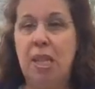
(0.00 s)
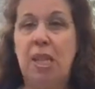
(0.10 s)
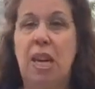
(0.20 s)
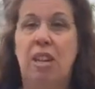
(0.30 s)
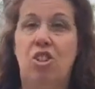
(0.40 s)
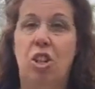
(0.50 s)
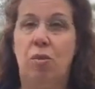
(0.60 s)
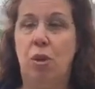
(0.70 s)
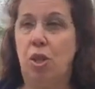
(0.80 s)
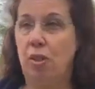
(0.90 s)

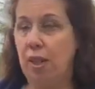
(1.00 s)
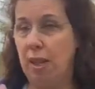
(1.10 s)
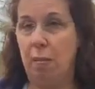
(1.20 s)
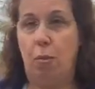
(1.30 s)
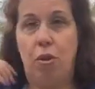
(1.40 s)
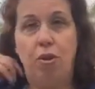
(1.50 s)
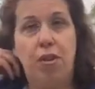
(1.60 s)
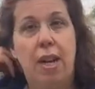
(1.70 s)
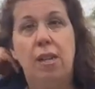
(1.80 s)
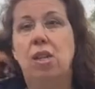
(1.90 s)
section, which is like the border
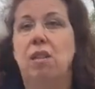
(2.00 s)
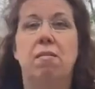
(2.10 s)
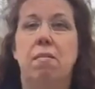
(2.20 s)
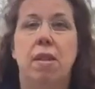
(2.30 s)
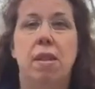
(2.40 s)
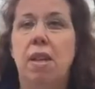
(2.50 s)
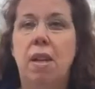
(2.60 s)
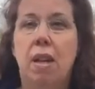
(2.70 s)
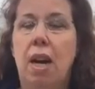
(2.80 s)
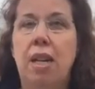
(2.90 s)
section.
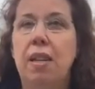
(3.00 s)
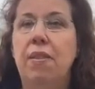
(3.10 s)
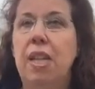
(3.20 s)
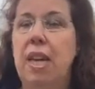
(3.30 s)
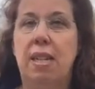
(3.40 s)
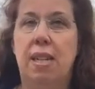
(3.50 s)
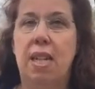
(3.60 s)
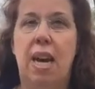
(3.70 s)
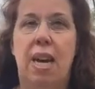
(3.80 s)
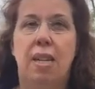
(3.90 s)
I didn't even get to
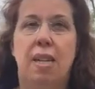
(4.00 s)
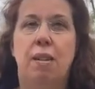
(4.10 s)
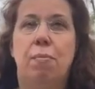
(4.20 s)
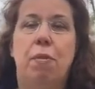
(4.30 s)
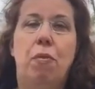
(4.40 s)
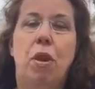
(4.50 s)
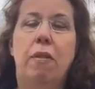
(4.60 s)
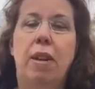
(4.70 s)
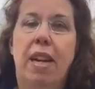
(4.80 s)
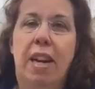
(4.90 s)
that before I
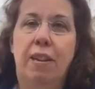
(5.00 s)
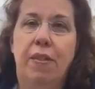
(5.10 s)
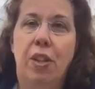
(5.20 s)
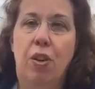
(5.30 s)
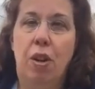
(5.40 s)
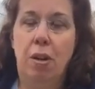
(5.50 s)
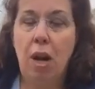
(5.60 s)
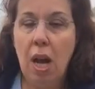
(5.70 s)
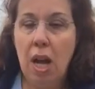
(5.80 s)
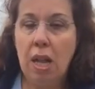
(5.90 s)
ran out of yarn.
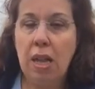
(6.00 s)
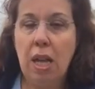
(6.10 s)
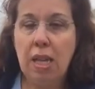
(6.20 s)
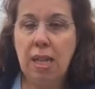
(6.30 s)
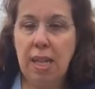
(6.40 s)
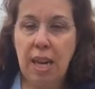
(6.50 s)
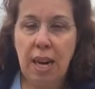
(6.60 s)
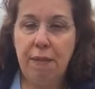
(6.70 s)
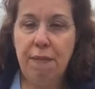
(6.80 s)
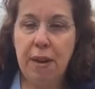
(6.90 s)
Luckily,
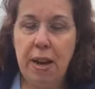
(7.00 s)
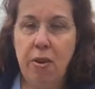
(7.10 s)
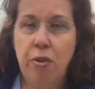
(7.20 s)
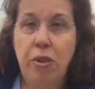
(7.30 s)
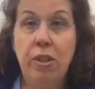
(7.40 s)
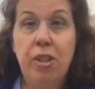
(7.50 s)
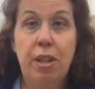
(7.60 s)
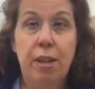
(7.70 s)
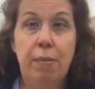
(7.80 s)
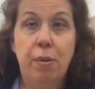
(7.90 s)
I found
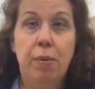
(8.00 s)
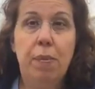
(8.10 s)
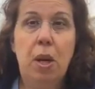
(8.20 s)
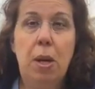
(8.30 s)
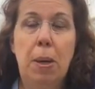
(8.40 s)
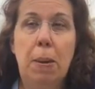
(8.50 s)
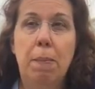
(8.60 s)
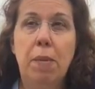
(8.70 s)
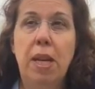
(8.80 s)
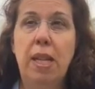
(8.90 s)
some
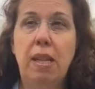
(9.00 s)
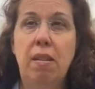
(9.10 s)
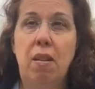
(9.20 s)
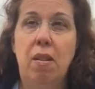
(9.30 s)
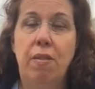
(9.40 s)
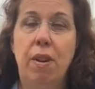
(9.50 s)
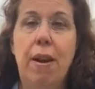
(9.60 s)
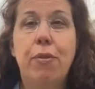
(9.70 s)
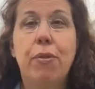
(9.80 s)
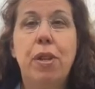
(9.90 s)
um, ladies on
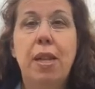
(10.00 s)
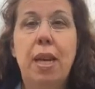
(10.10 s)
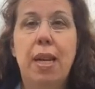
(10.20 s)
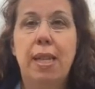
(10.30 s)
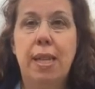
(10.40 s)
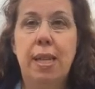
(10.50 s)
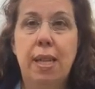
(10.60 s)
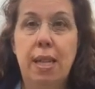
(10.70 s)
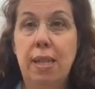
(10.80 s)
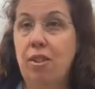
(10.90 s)
Ravelry that knit
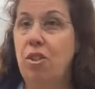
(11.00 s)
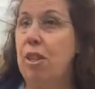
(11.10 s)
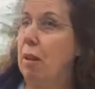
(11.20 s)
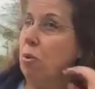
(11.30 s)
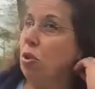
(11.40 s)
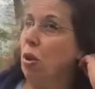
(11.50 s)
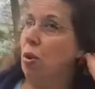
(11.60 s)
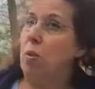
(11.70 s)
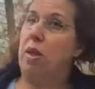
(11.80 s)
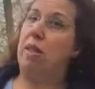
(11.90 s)
this same
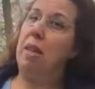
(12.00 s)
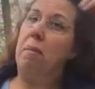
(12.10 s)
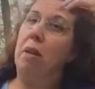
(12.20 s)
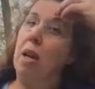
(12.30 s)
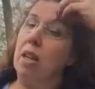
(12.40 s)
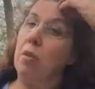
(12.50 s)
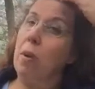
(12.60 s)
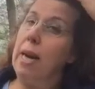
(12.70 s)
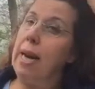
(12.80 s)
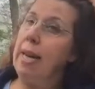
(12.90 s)
shawl with the same
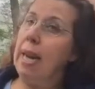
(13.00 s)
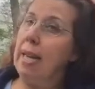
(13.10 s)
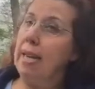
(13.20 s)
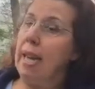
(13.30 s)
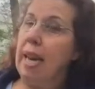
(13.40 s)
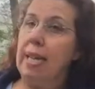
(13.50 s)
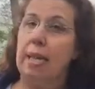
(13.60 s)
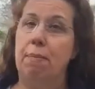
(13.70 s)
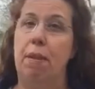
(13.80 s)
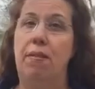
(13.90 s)
colorway, and they had
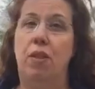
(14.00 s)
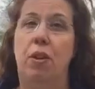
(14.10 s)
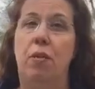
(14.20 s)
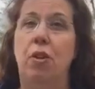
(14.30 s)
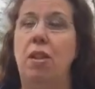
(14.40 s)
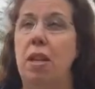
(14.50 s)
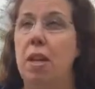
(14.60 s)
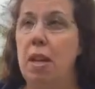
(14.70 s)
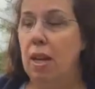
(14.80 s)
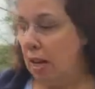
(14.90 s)
some leftovers,
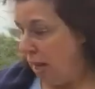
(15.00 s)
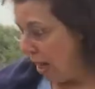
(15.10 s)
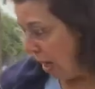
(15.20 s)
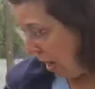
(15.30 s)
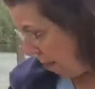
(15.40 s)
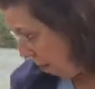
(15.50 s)
and